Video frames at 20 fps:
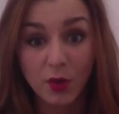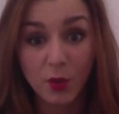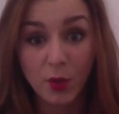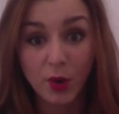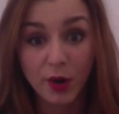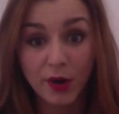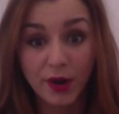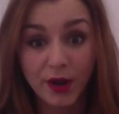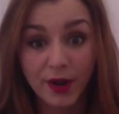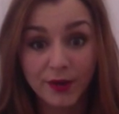
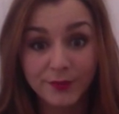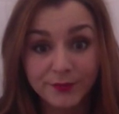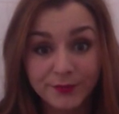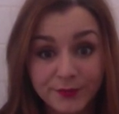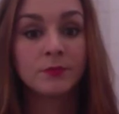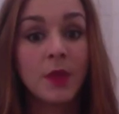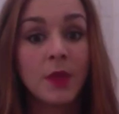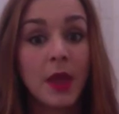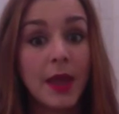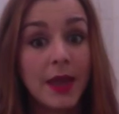warning.
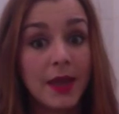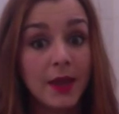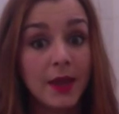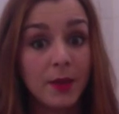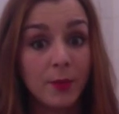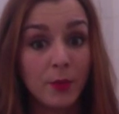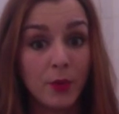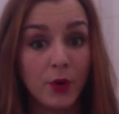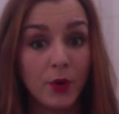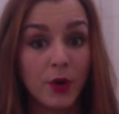In
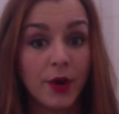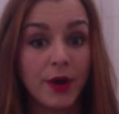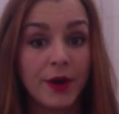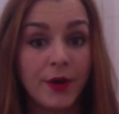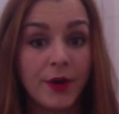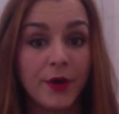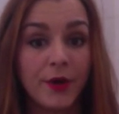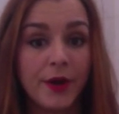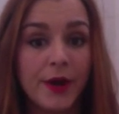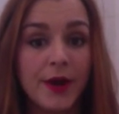more
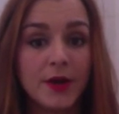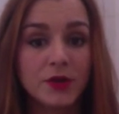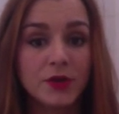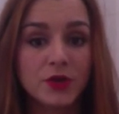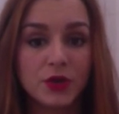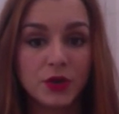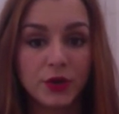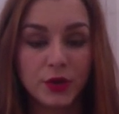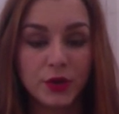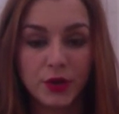
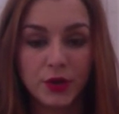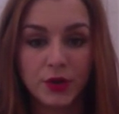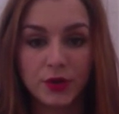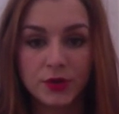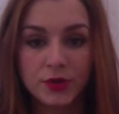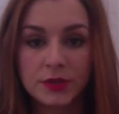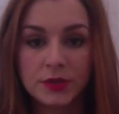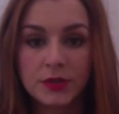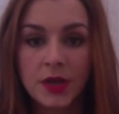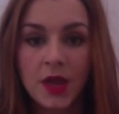international
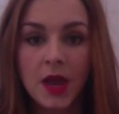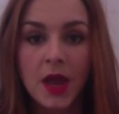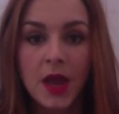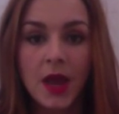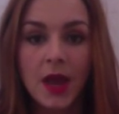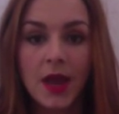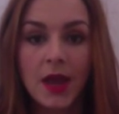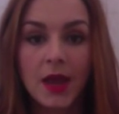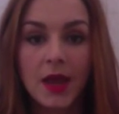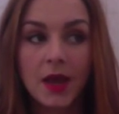news,
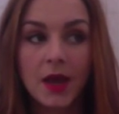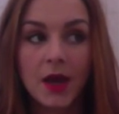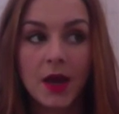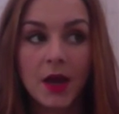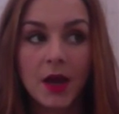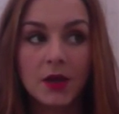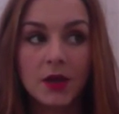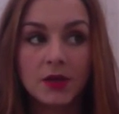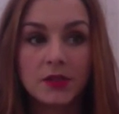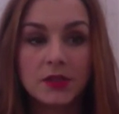
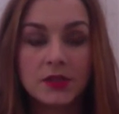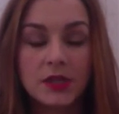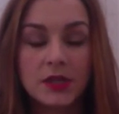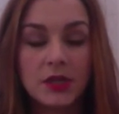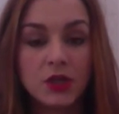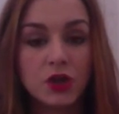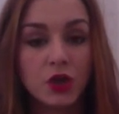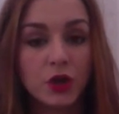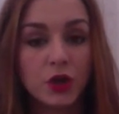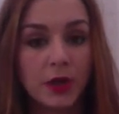a
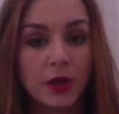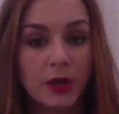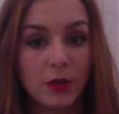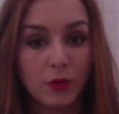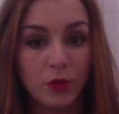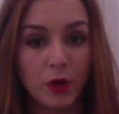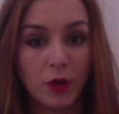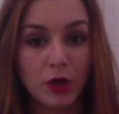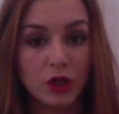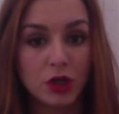teacher in
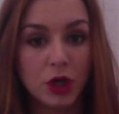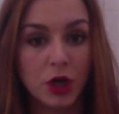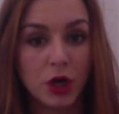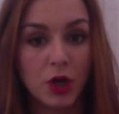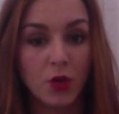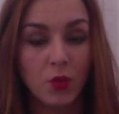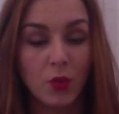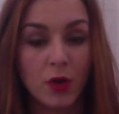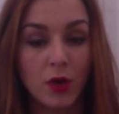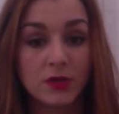Russia
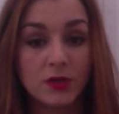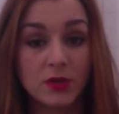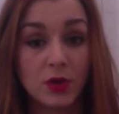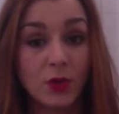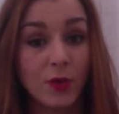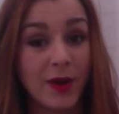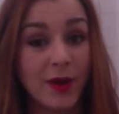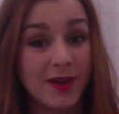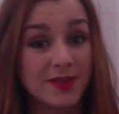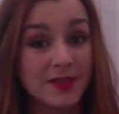was
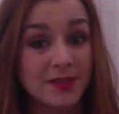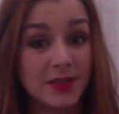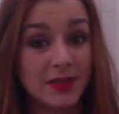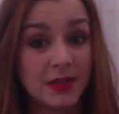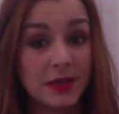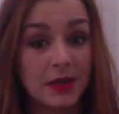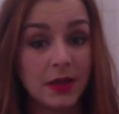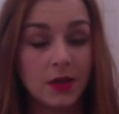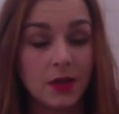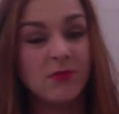arrested
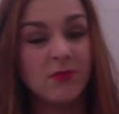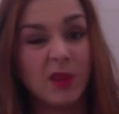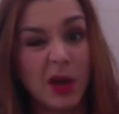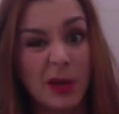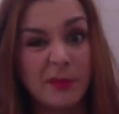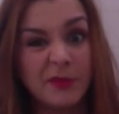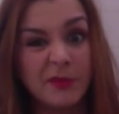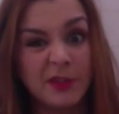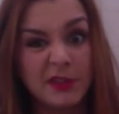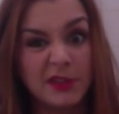and
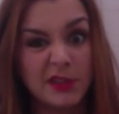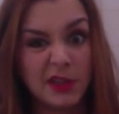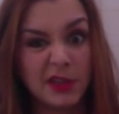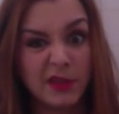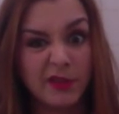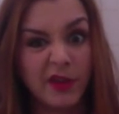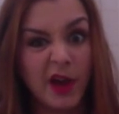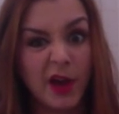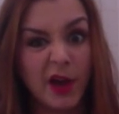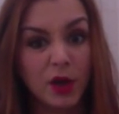obviously
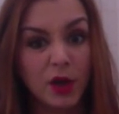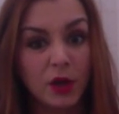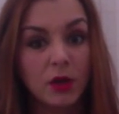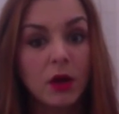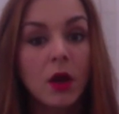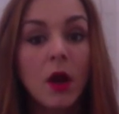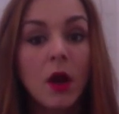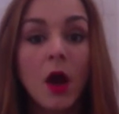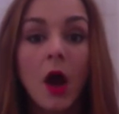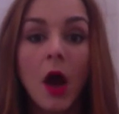fired
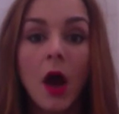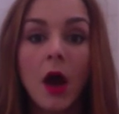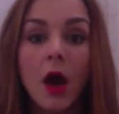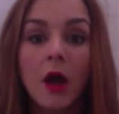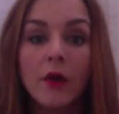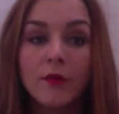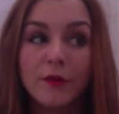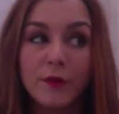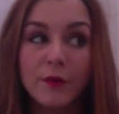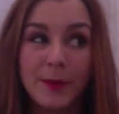
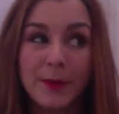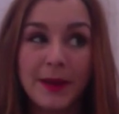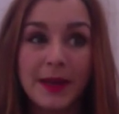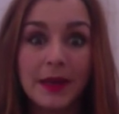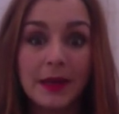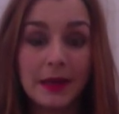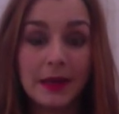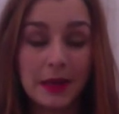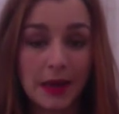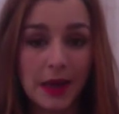for
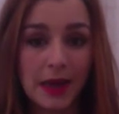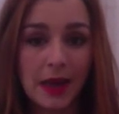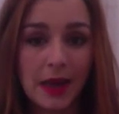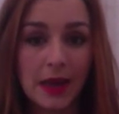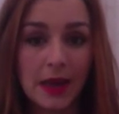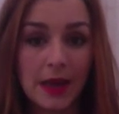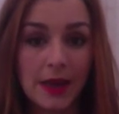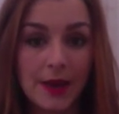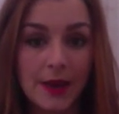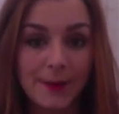being
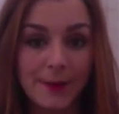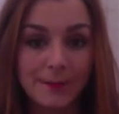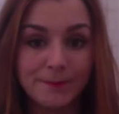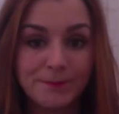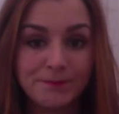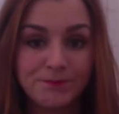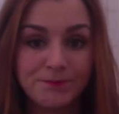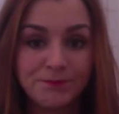gay.